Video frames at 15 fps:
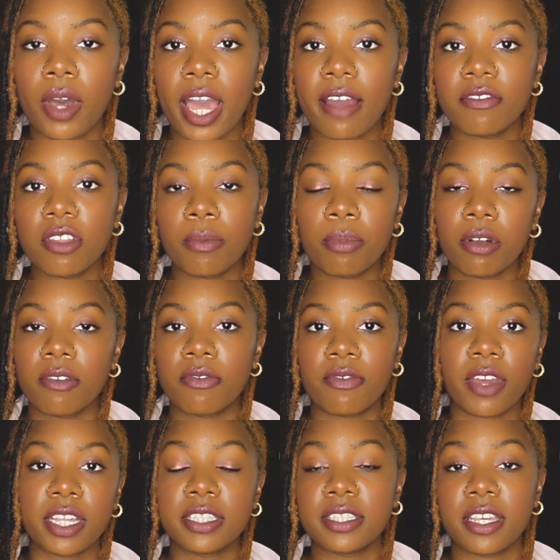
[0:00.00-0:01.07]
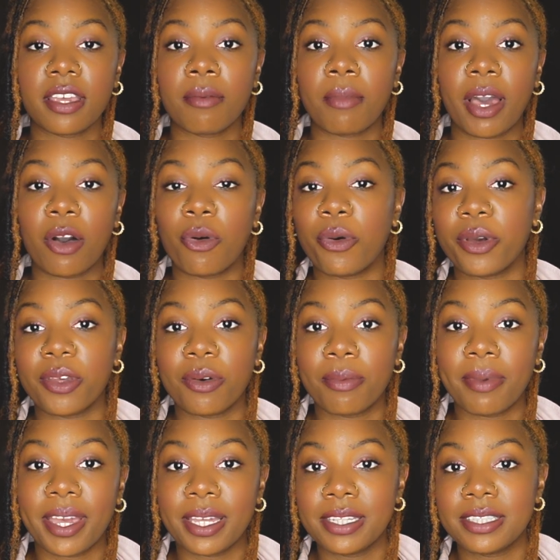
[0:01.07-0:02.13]
after perfecting my oil
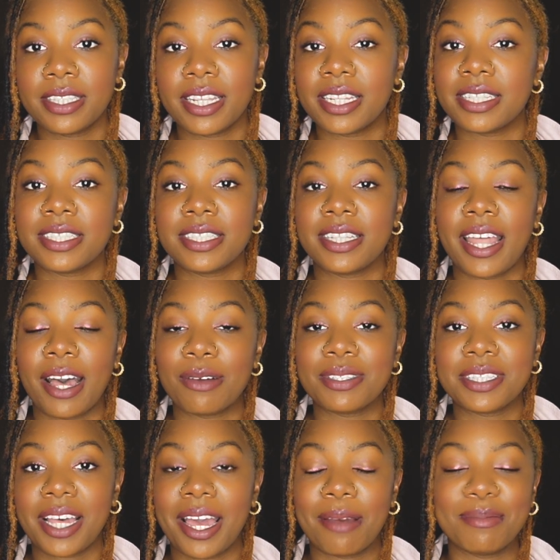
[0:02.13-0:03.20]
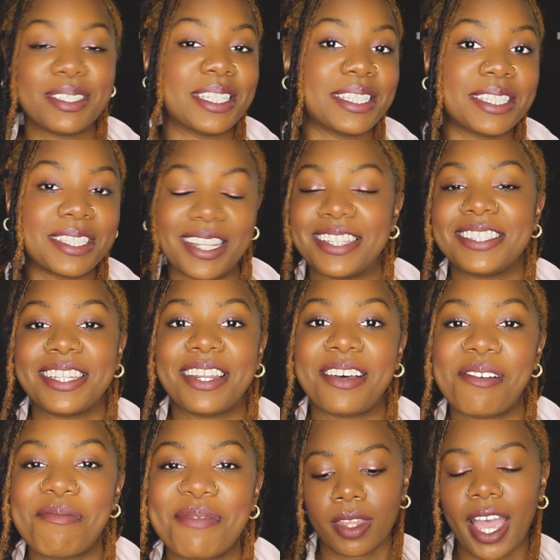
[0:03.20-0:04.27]
base, it is now time to scent it
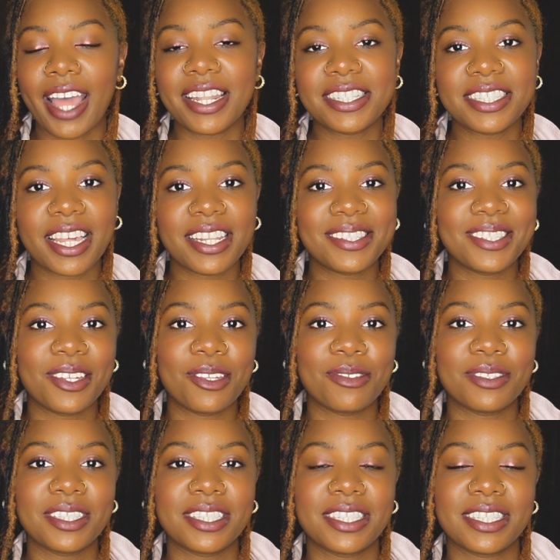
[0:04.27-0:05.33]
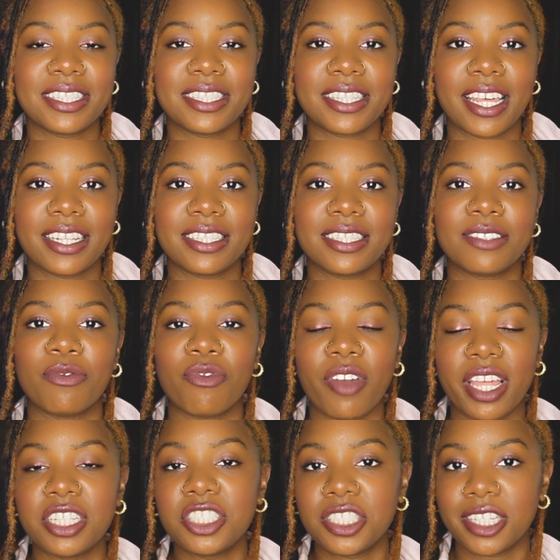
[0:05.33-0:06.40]
up. I decided to use the scents
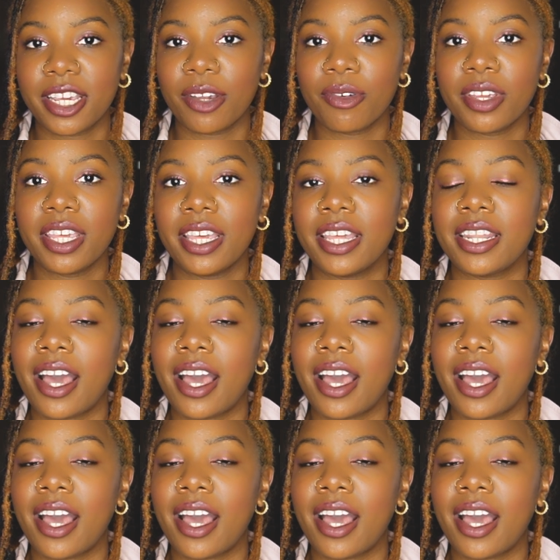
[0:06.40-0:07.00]
Red Cherry and